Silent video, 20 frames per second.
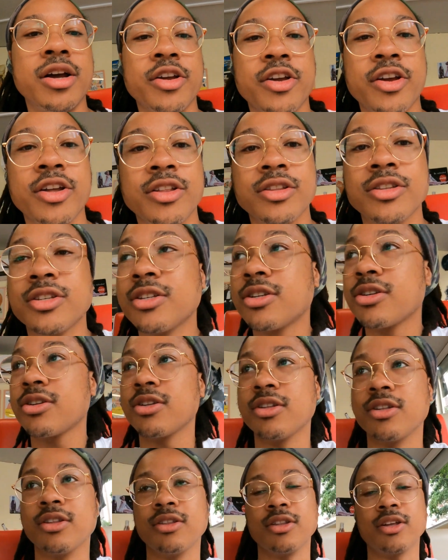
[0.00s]
onions,
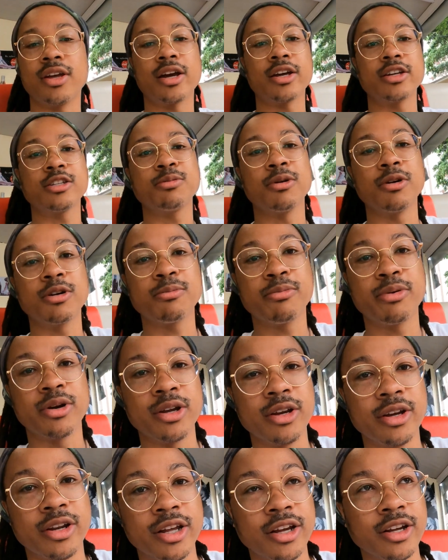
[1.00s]
and the guy spoke
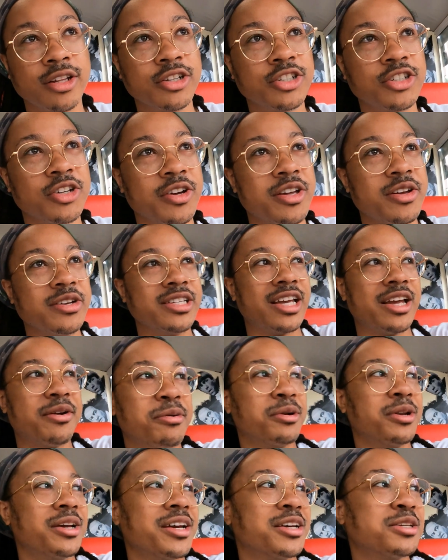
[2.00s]
pretty good English, so he was
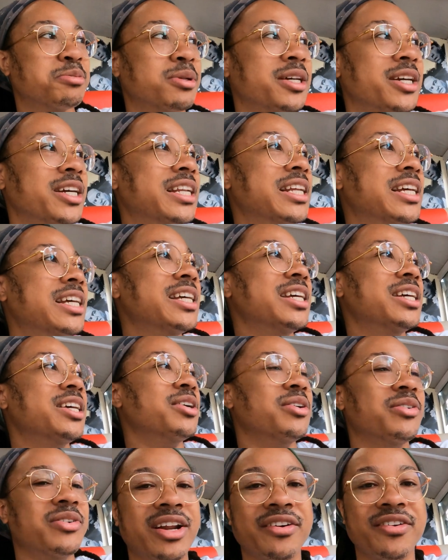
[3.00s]
able to explain
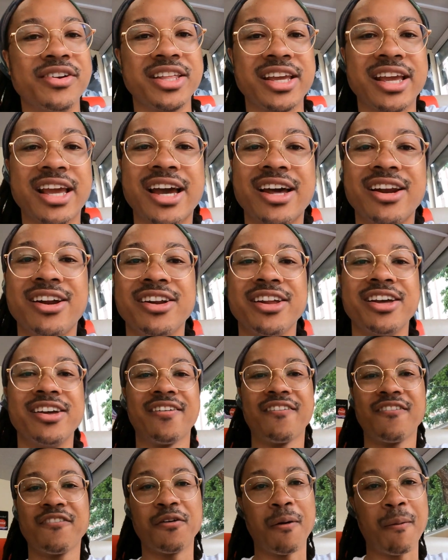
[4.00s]
what everything had on
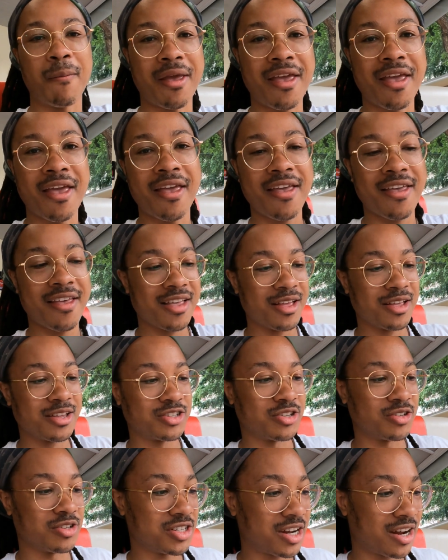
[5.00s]
it for me,
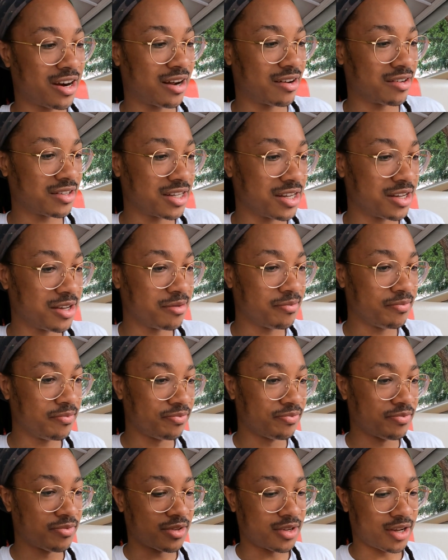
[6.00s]
so shout out to him.
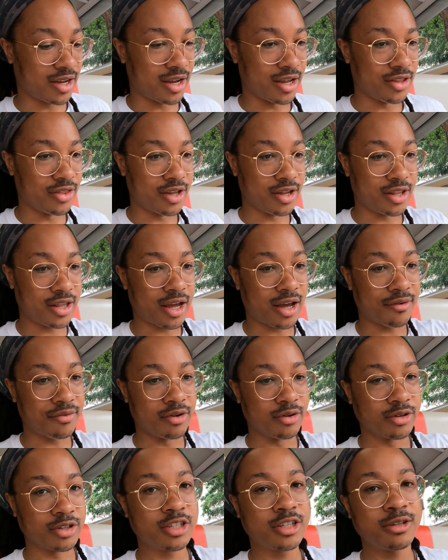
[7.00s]
And then they have
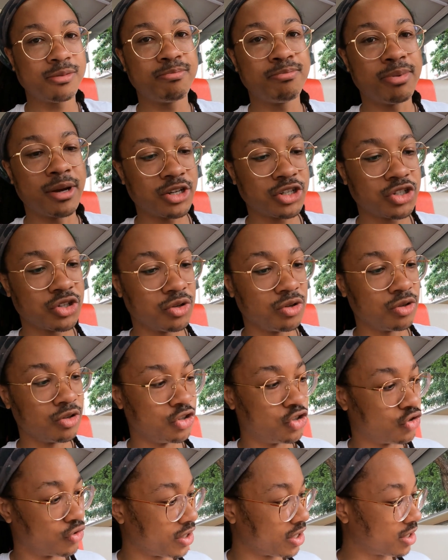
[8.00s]
their
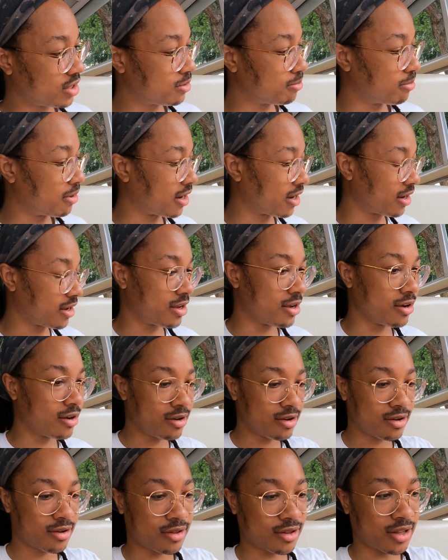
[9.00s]
special drinks back
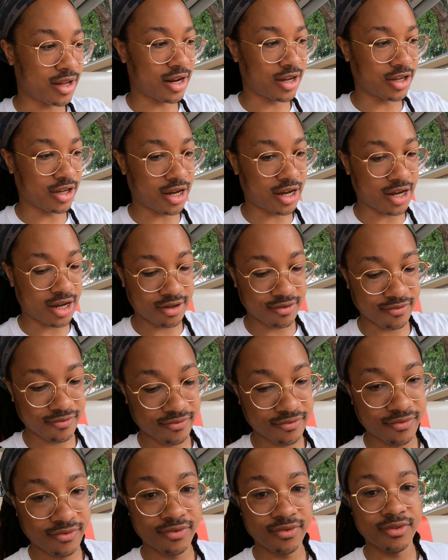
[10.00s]
here that I got,
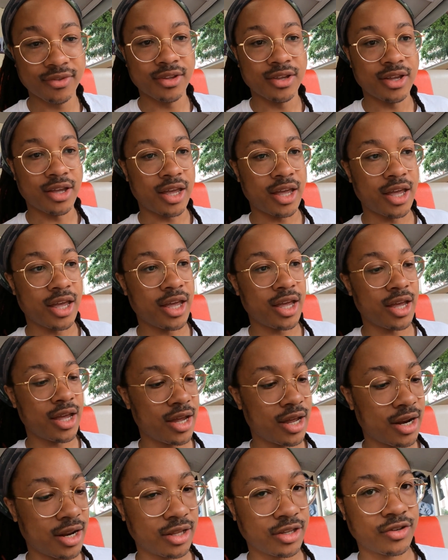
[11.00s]

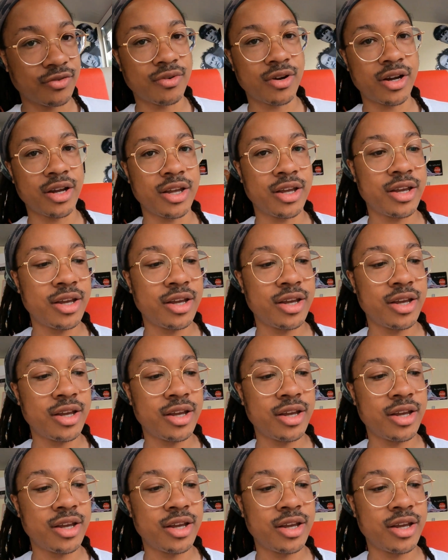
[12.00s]
and it's right